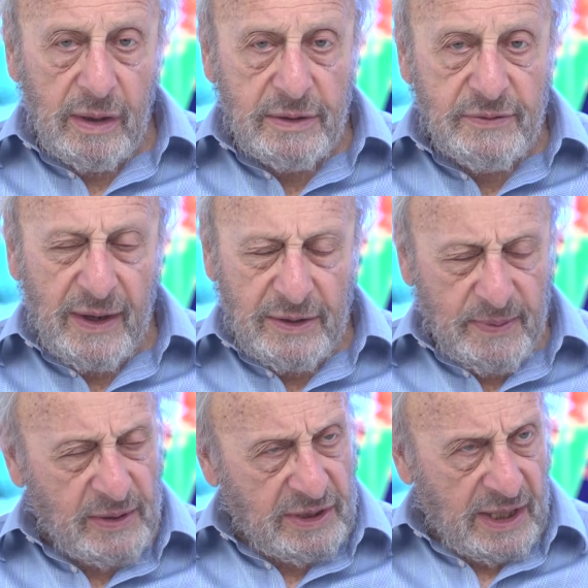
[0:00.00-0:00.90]
As far as
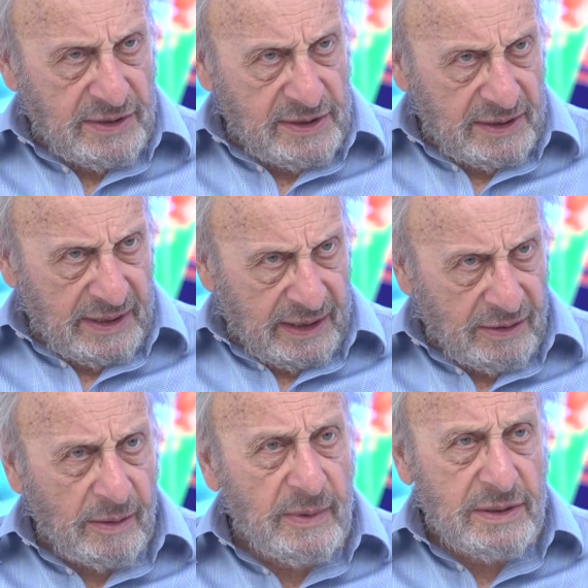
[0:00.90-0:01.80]
post-Keynesian
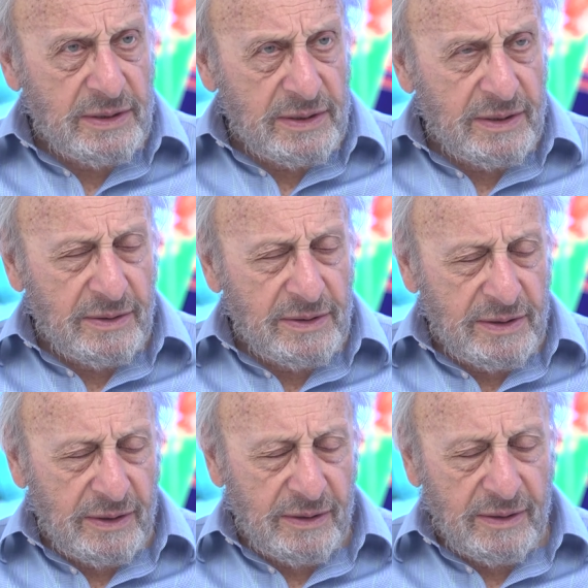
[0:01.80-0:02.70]
economics is
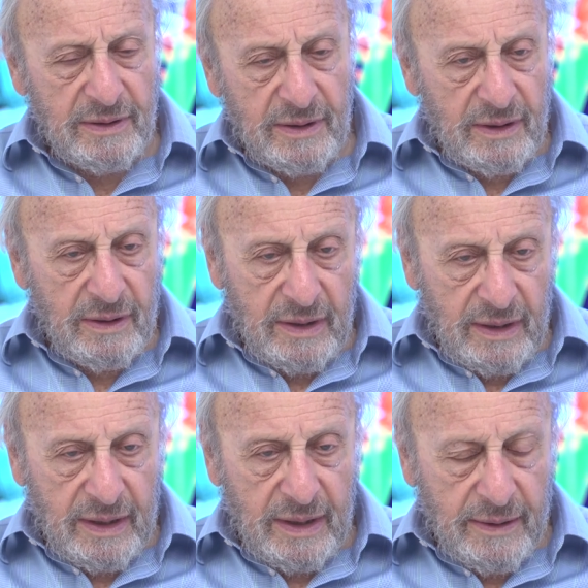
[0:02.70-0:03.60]
concerned,
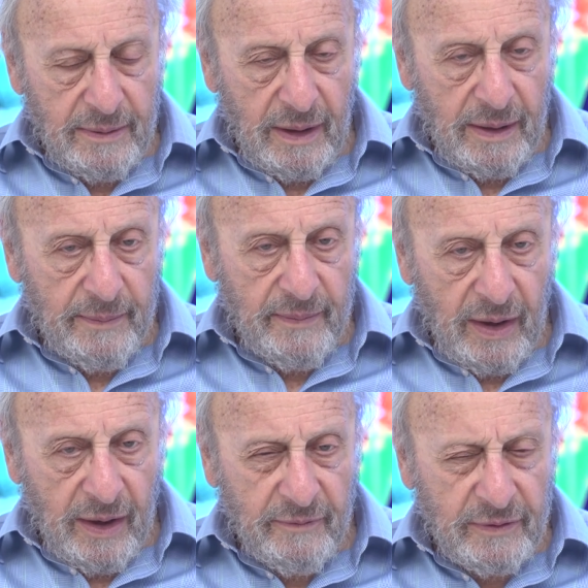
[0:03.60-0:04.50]

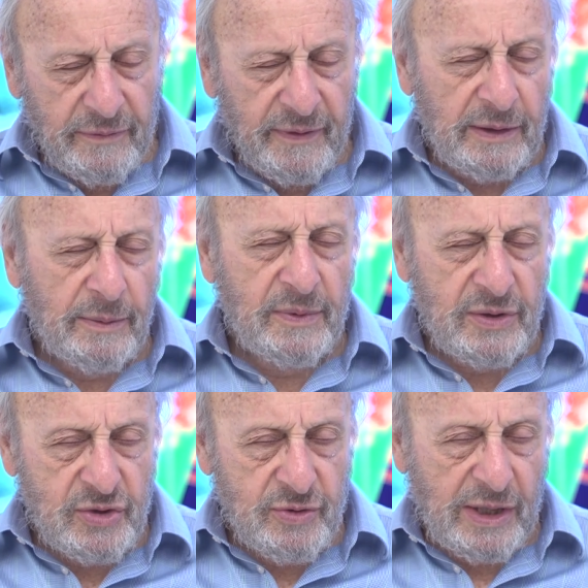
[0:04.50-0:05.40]
I've developed a
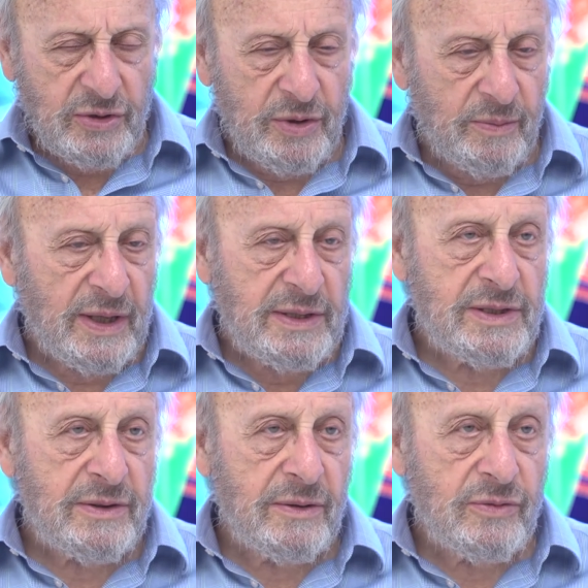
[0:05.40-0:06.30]
structure
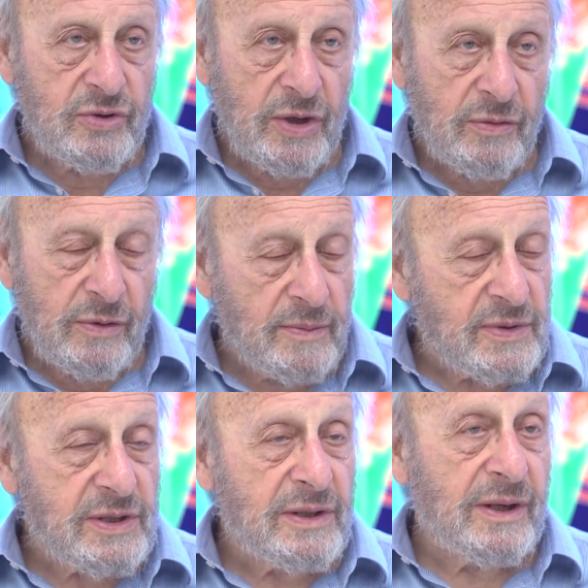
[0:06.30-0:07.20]
based on Joan
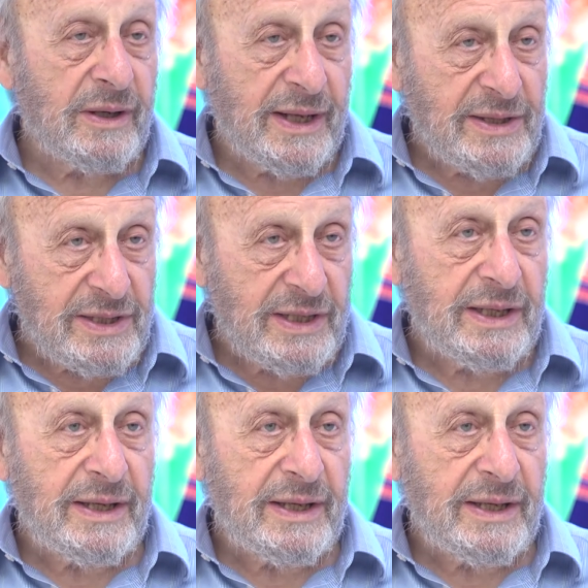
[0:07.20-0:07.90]
Robinson, Kolesky,